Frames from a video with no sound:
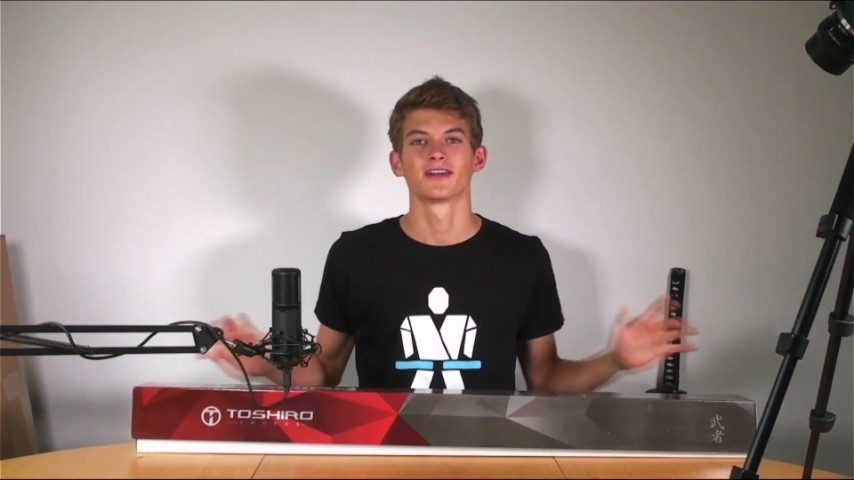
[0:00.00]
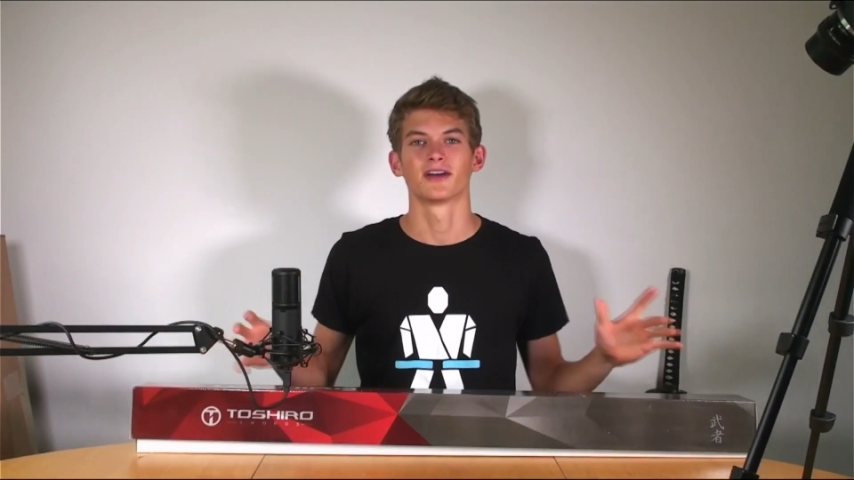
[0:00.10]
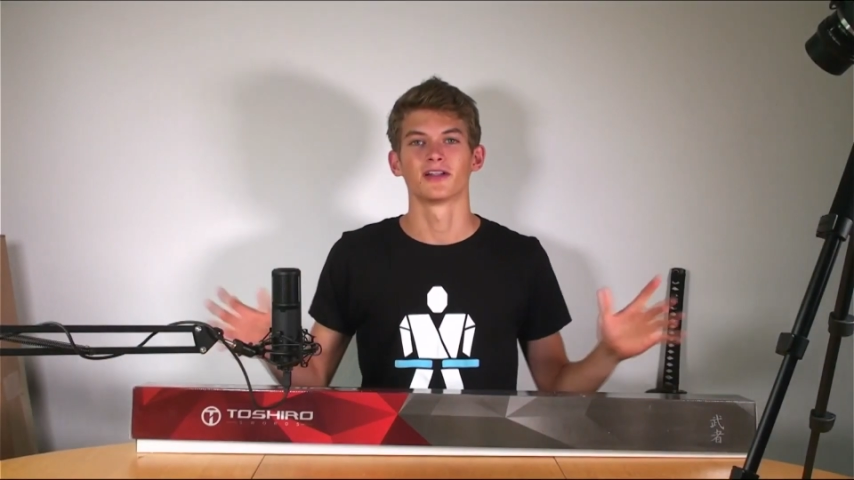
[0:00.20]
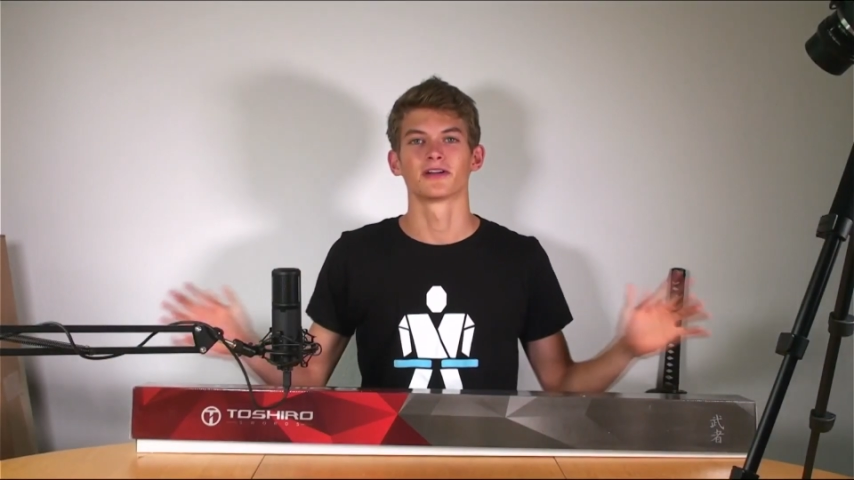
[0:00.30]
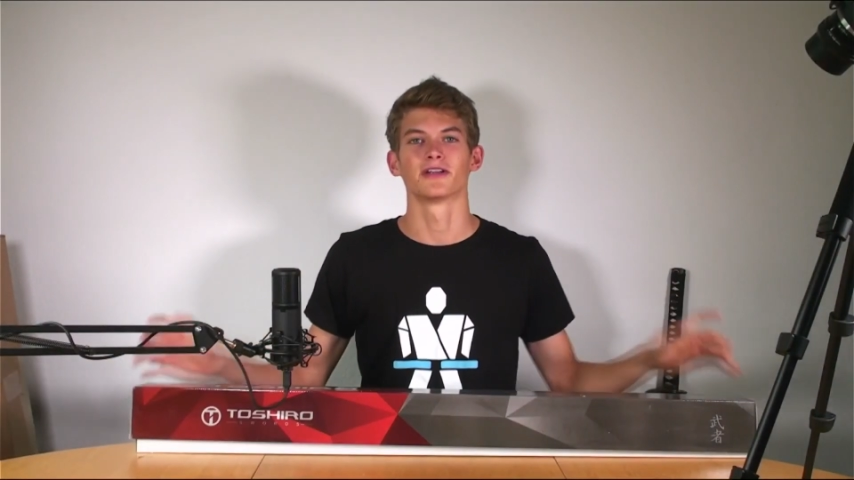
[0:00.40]

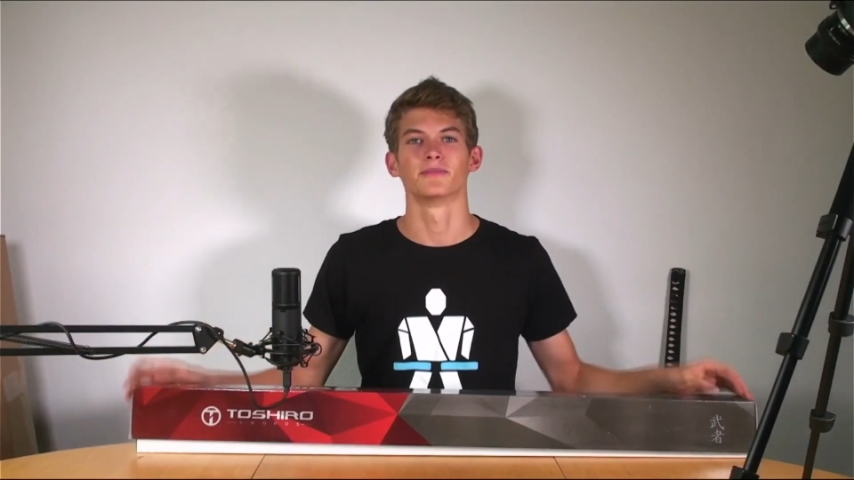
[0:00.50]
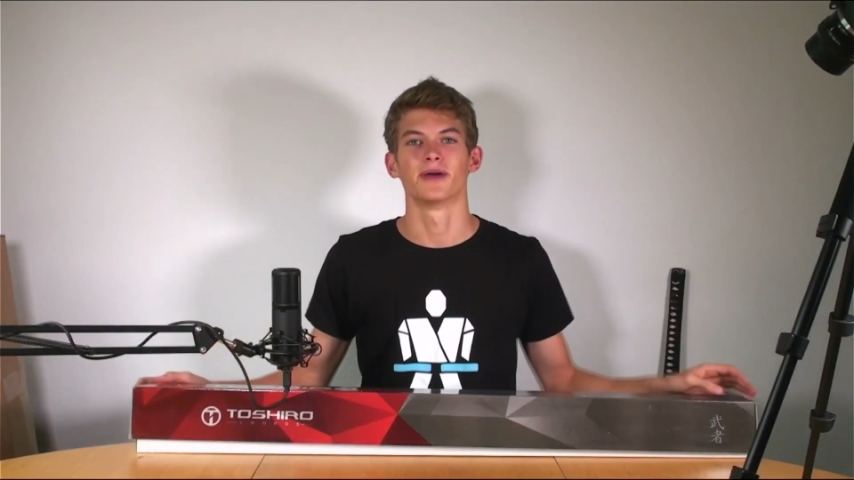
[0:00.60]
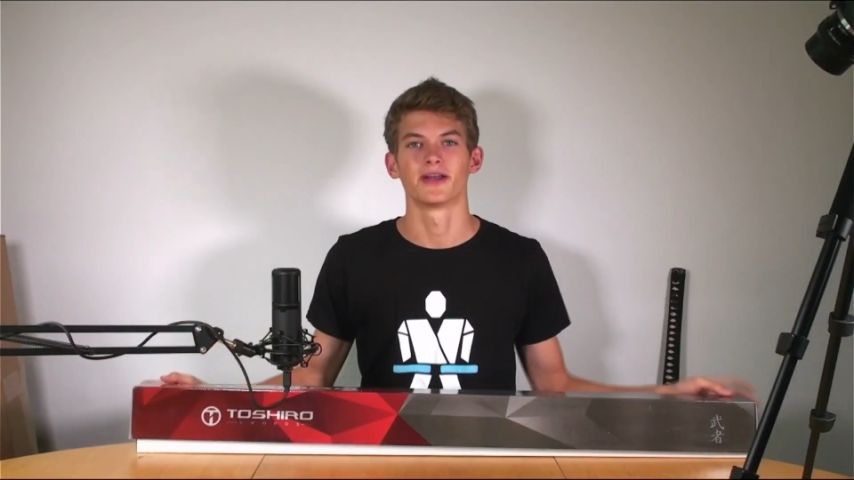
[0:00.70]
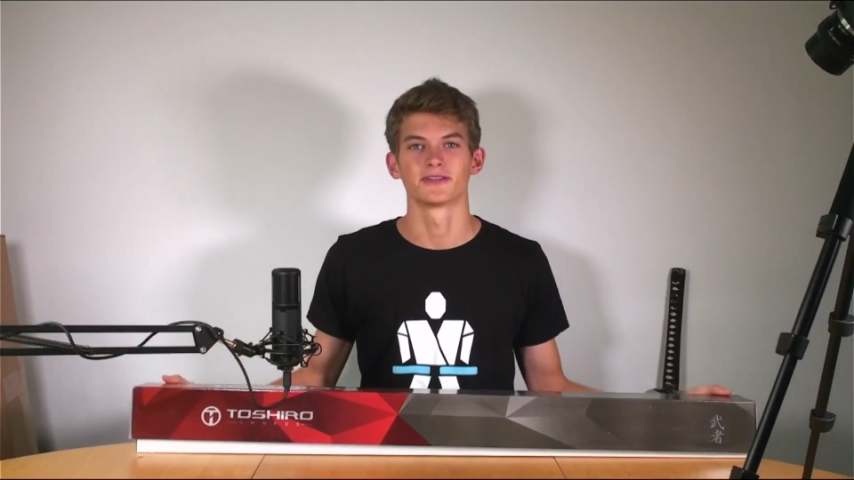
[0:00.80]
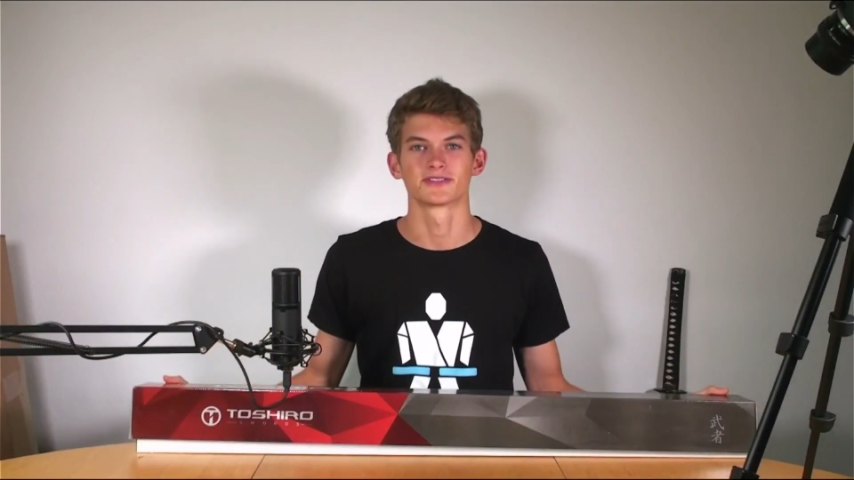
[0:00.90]
color and
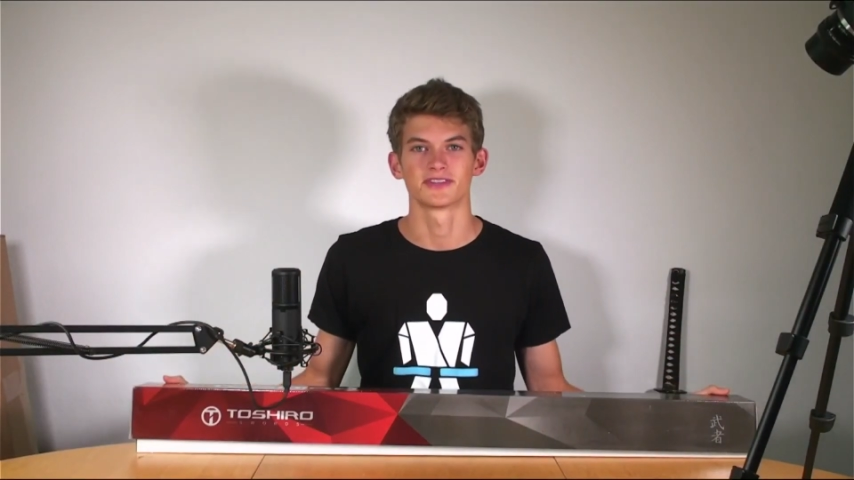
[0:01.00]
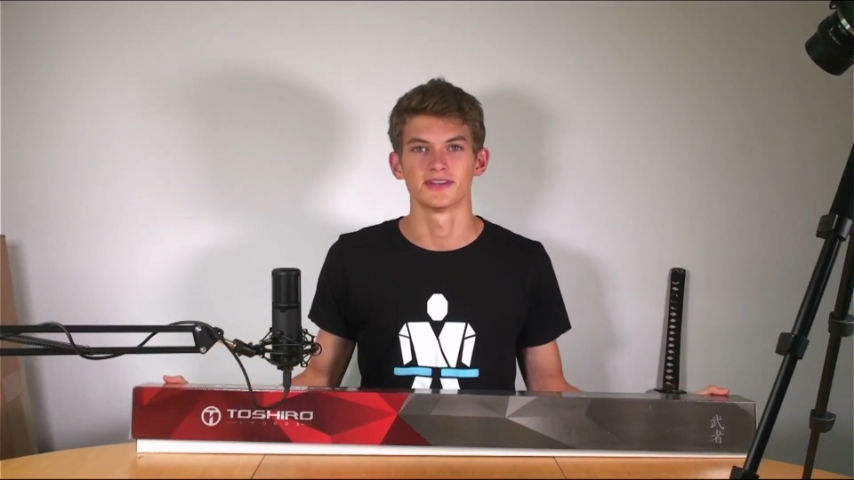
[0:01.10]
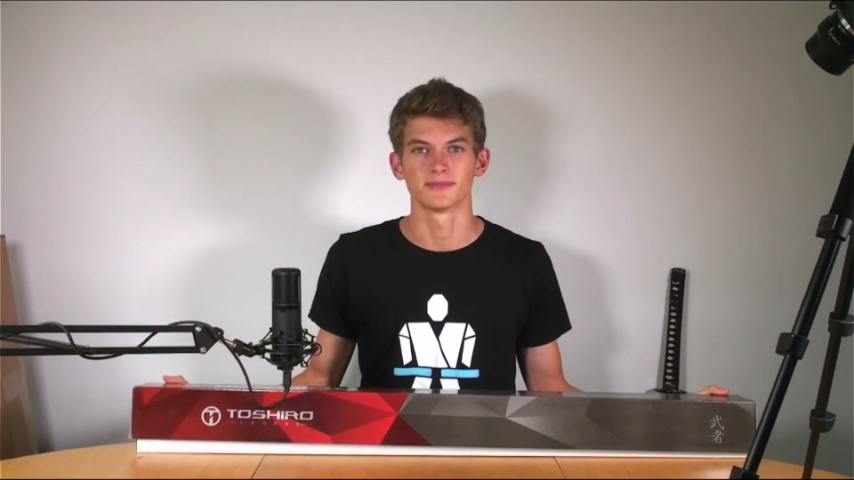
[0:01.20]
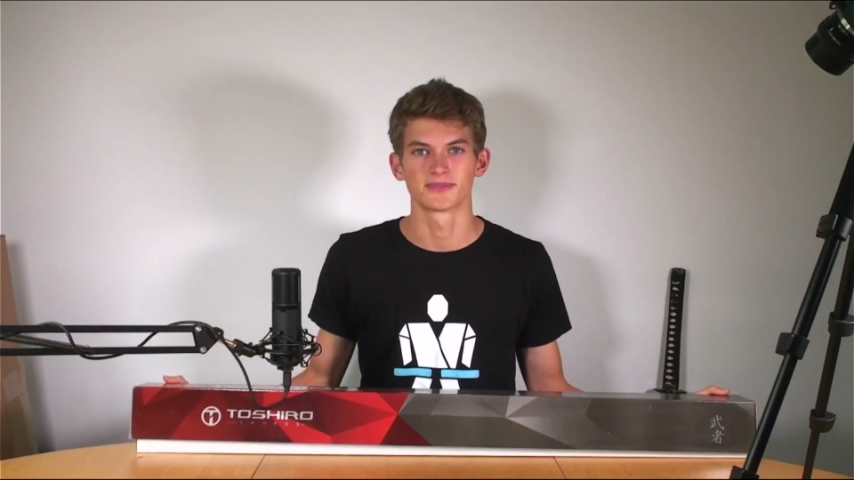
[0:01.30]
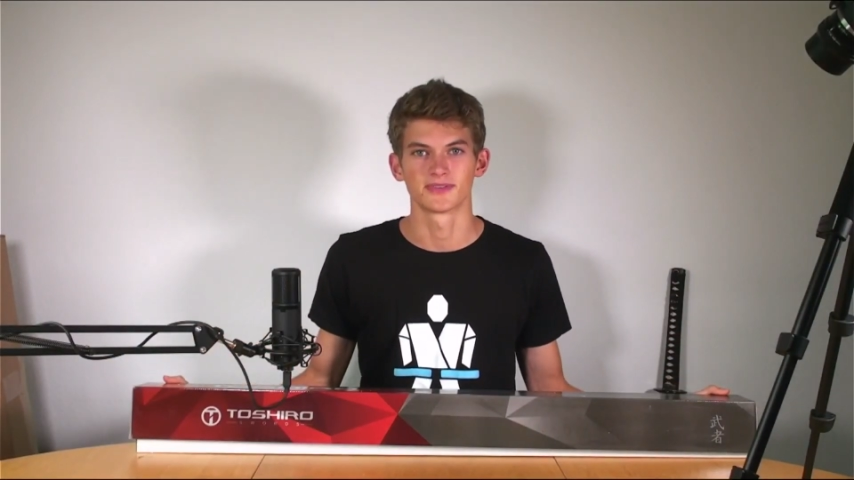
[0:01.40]
pattern
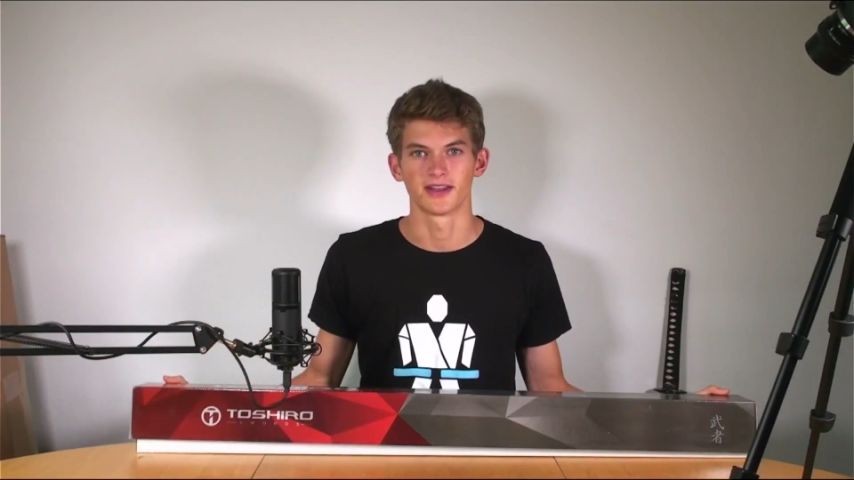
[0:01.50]
schemes